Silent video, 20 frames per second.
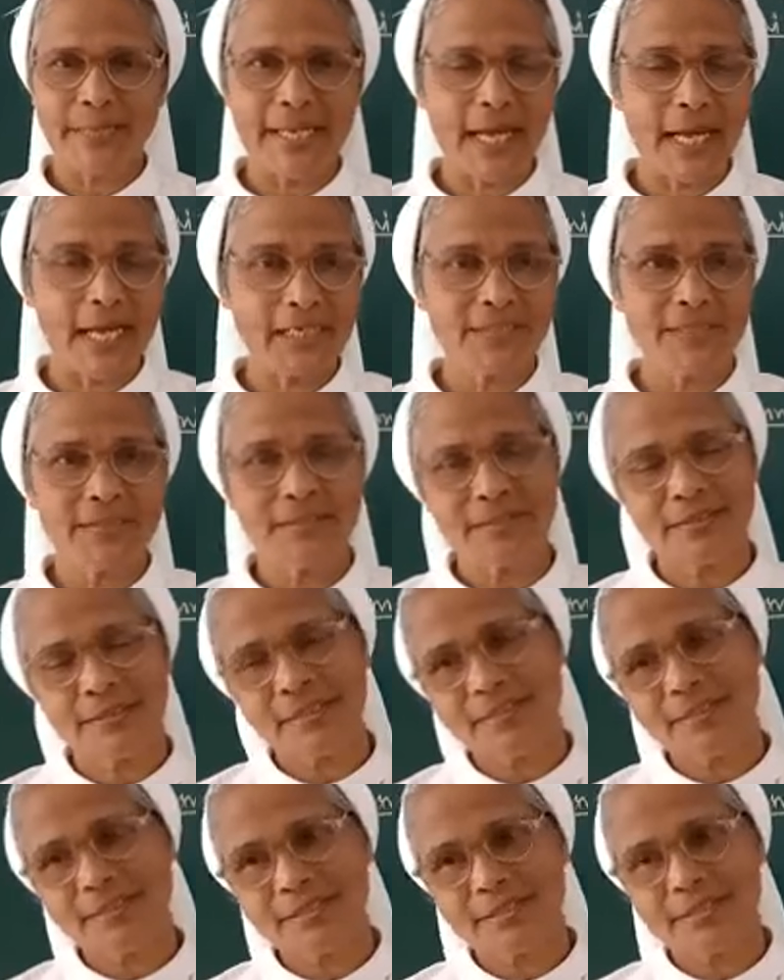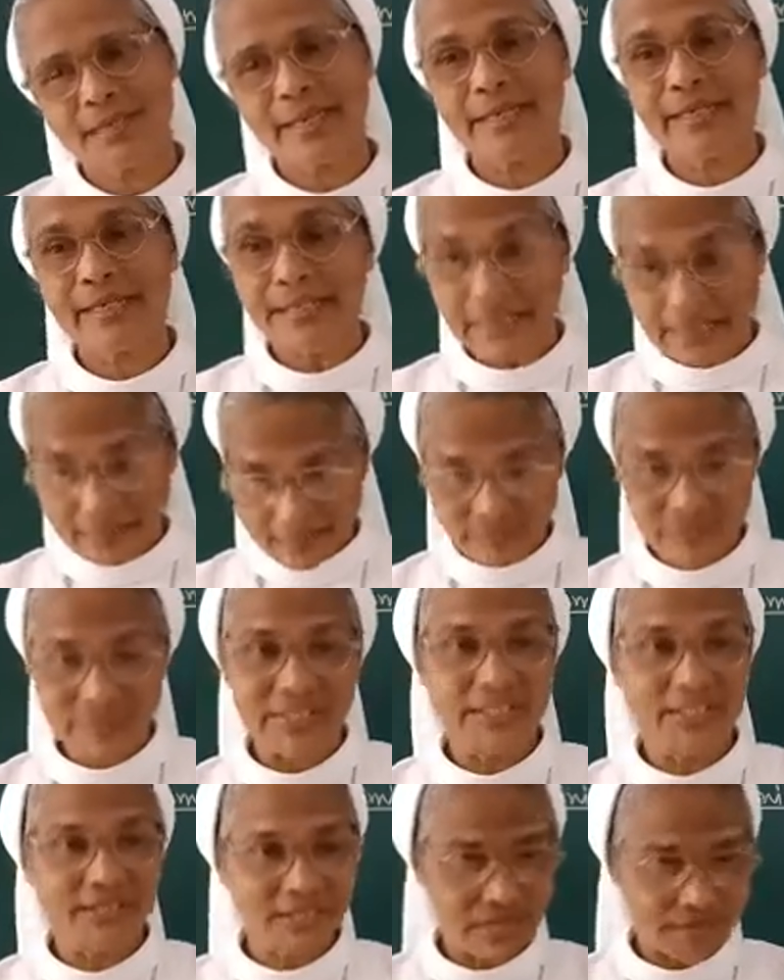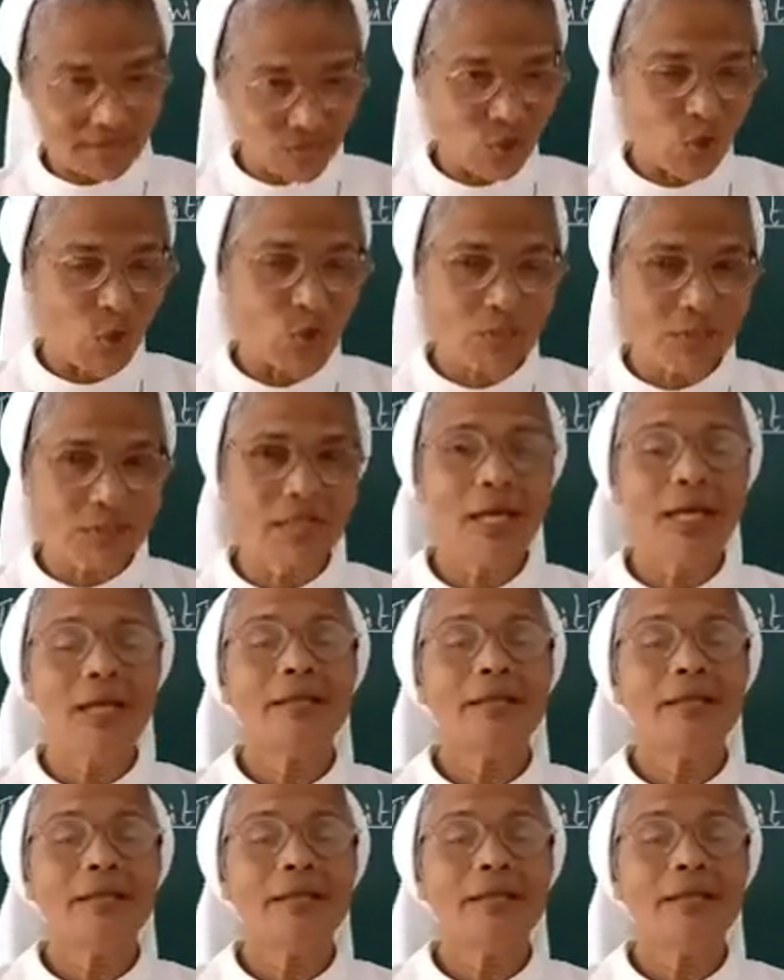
Then I asked this. Then we talked.